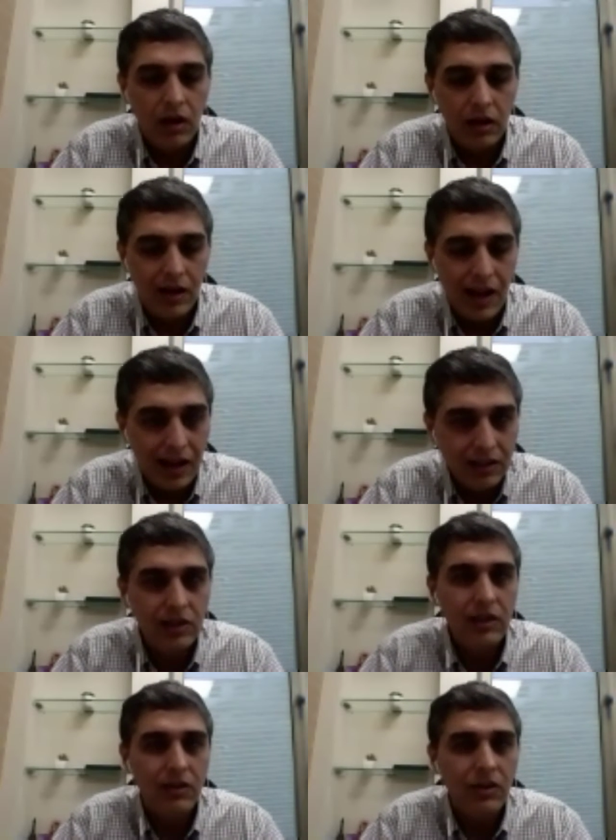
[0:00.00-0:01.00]

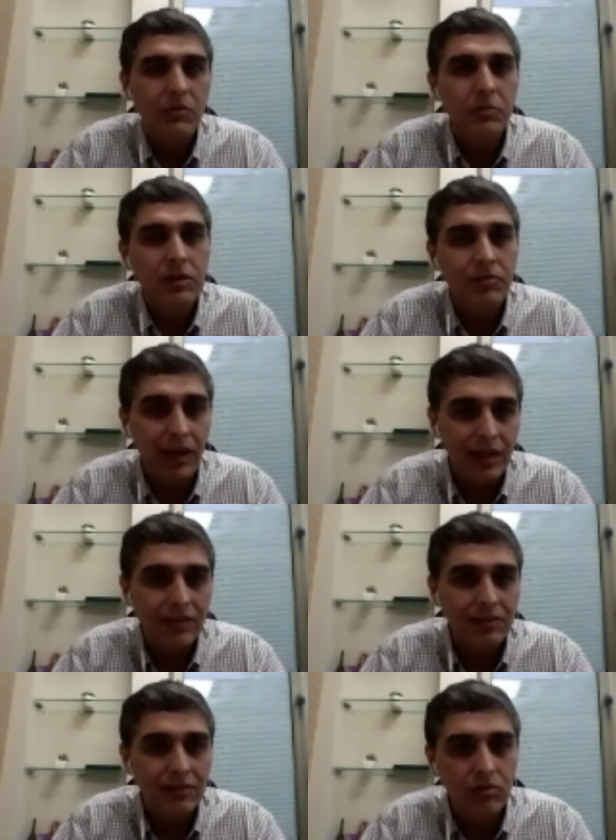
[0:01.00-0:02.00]
Largely, treatment for
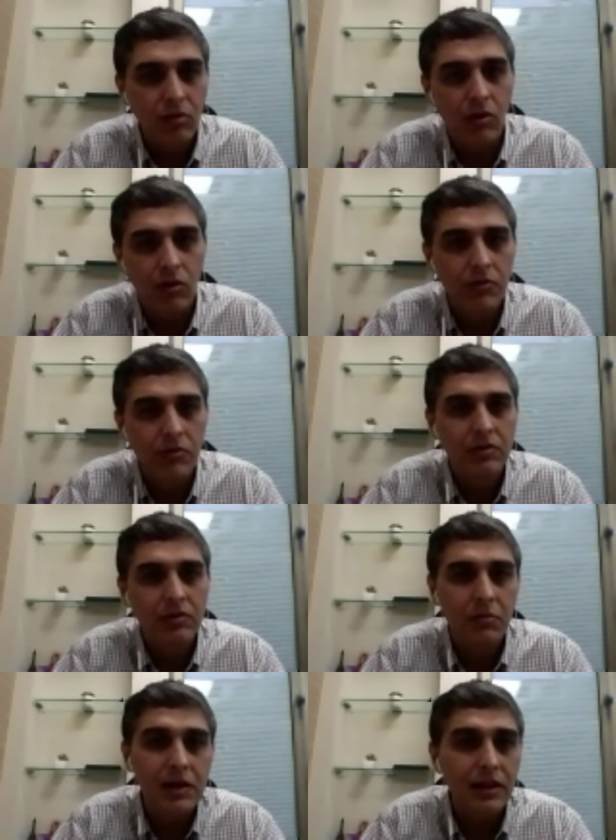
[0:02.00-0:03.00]
cancer is always a
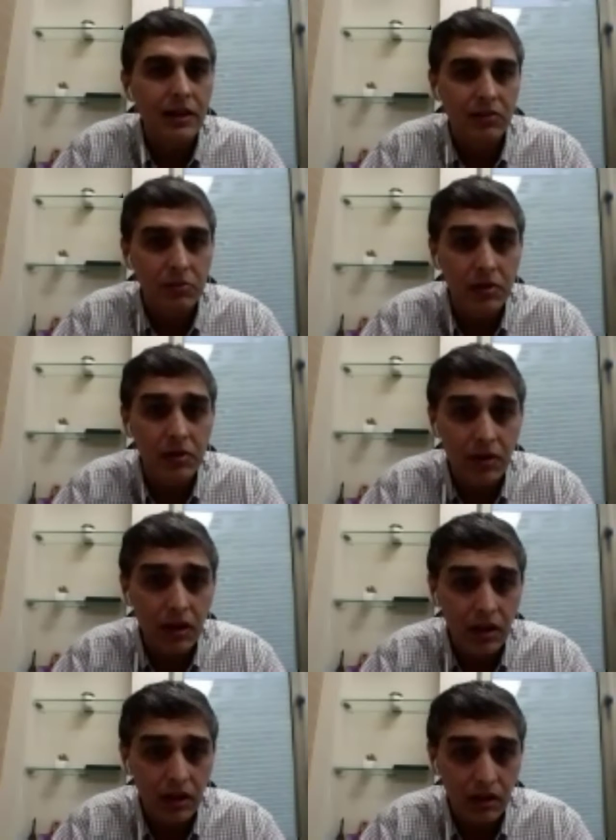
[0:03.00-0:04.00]

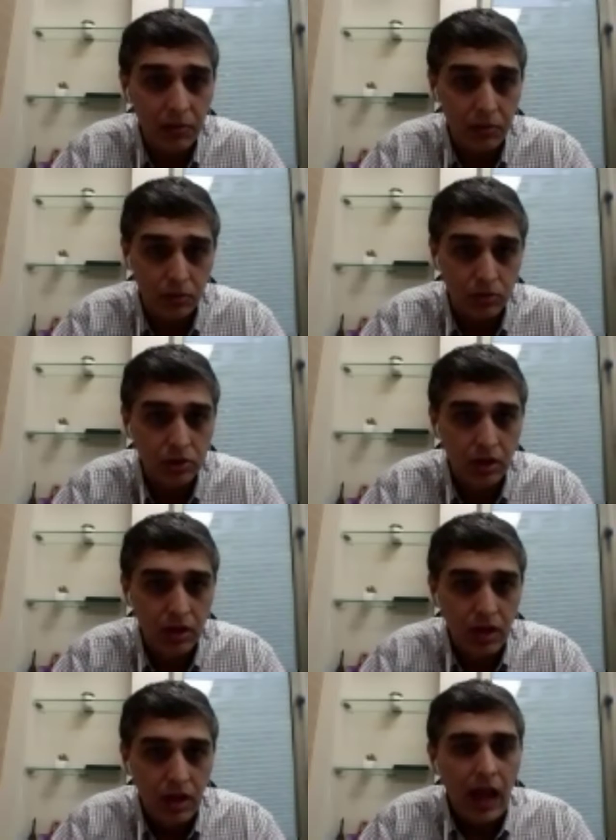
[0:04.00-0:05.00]
multidisciplinary approach.
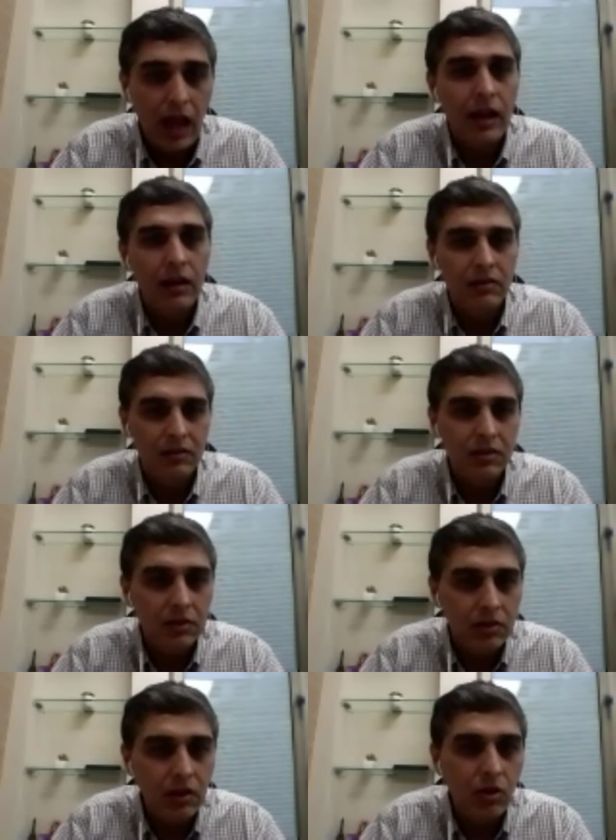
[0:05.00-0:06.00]
And the
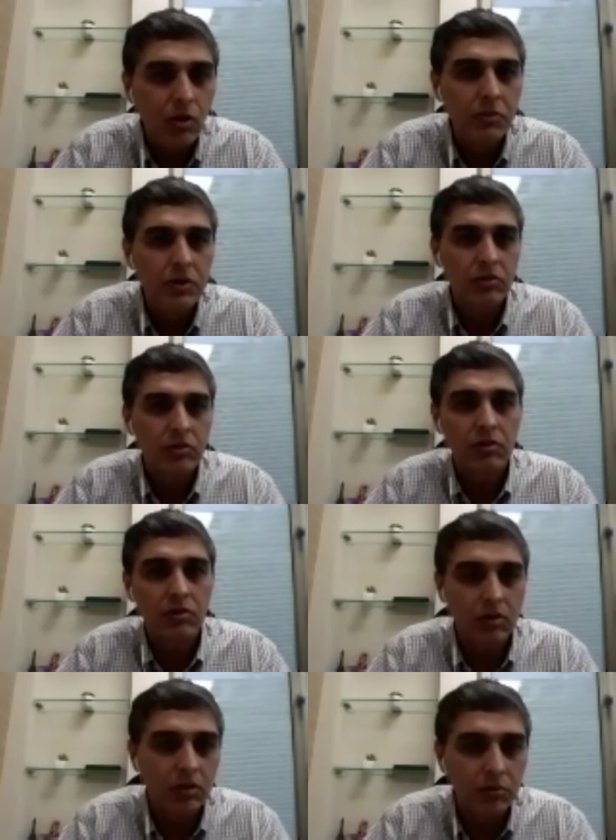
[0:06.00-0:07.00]
three commonest
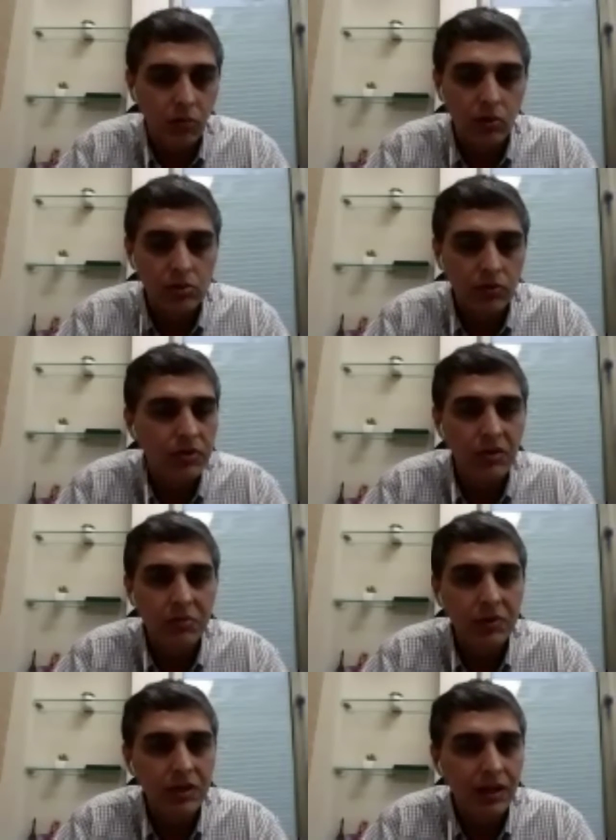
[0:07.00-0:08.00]
modes of
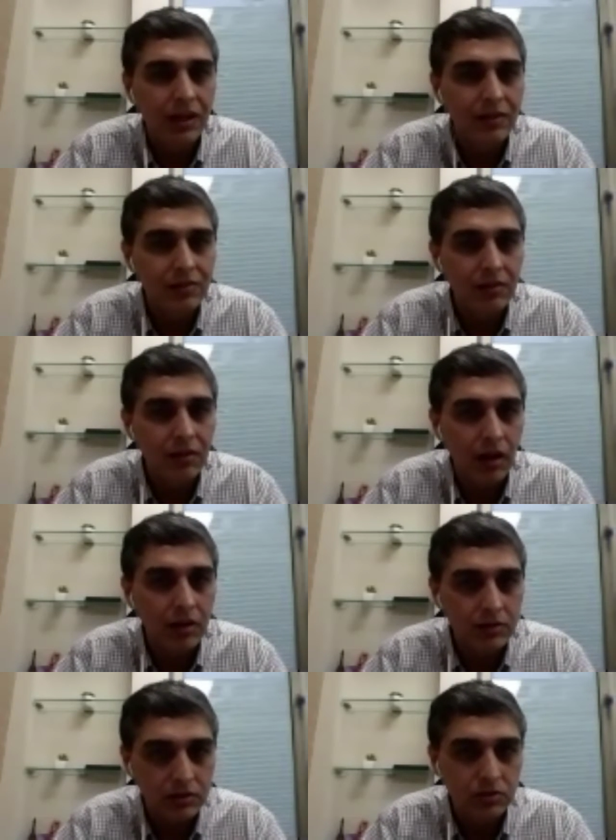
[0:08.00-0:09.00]
treatment in cancer
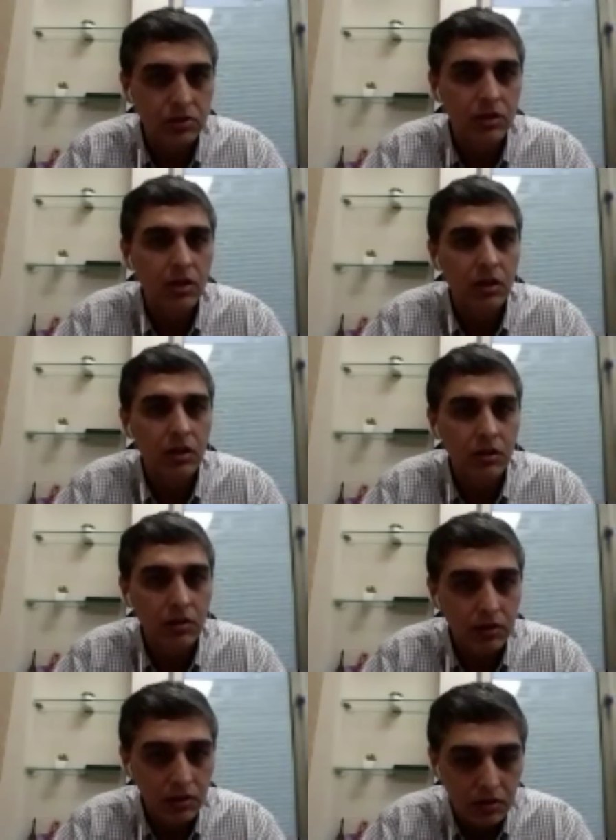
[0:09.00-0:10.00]
are surgical,
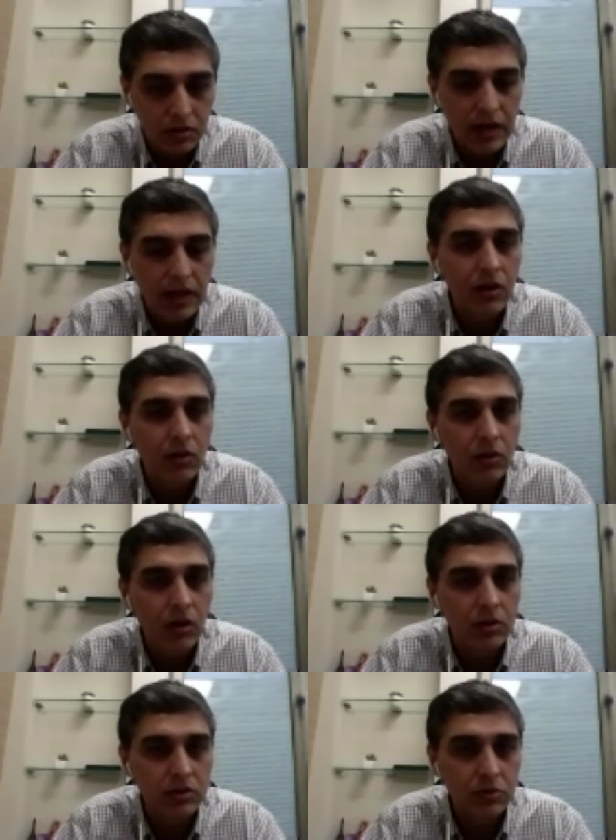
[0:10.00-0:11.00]
medical
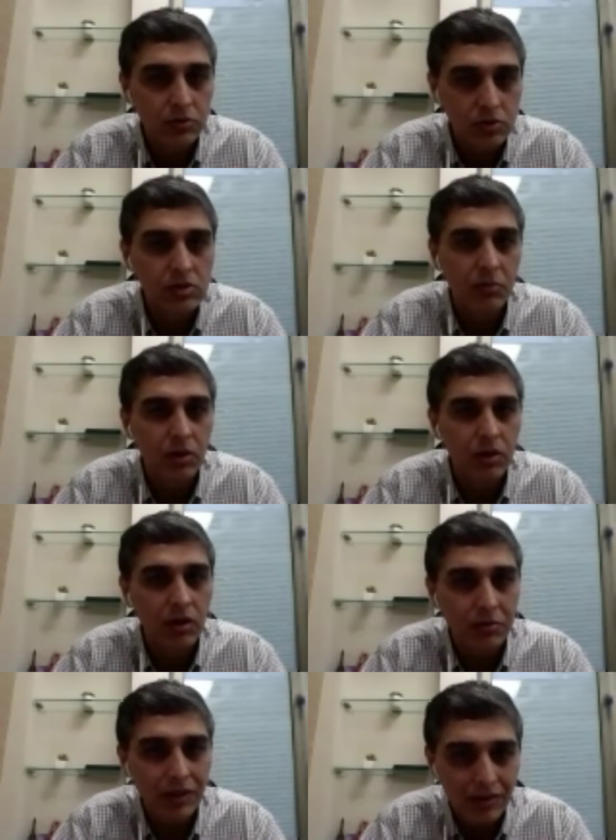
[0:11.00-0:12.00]
oncology, which is
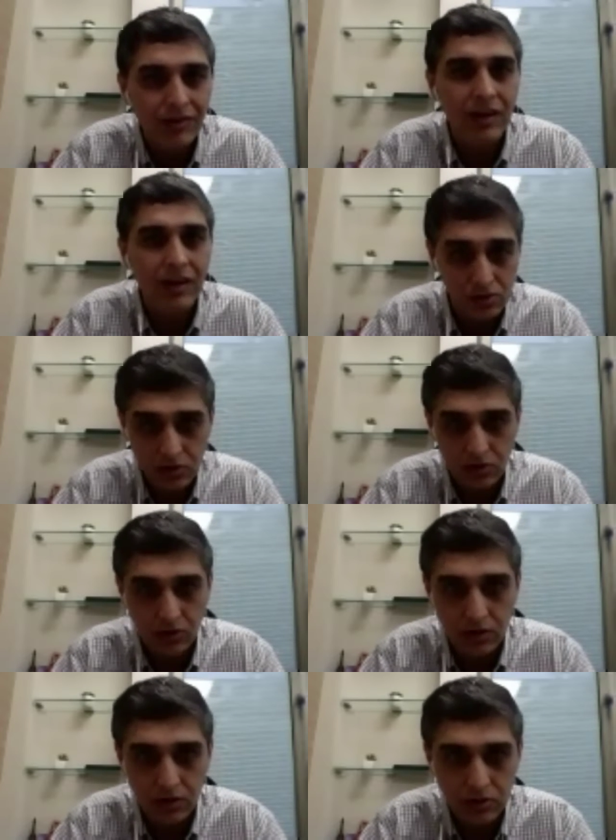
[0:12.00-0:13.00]
chemotherapy, and radiation
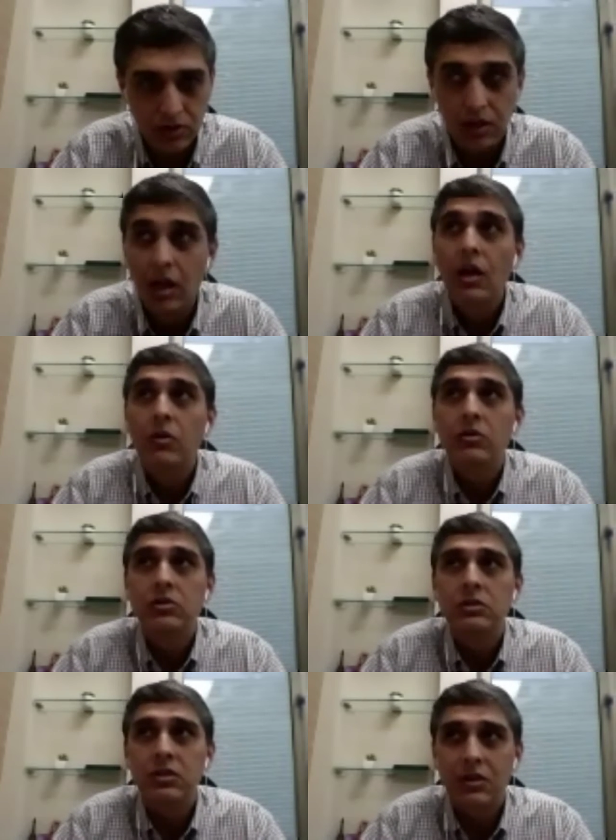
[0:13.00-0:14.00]
oncology, which
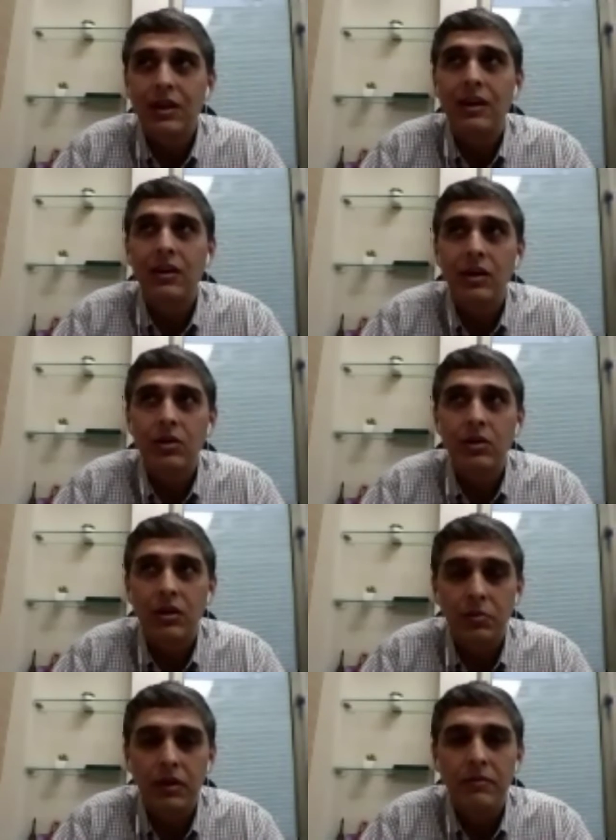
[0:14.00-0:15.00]
is
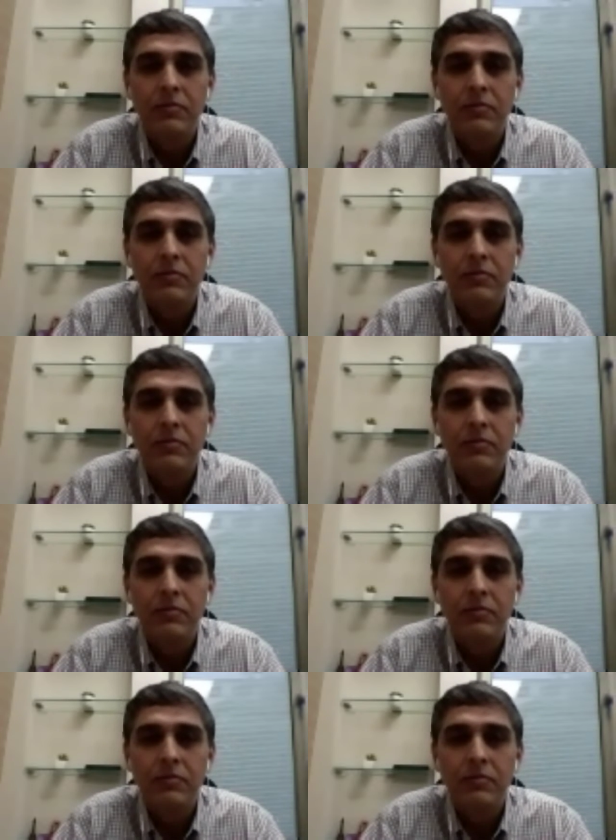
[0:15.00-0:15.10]
radiotherapy.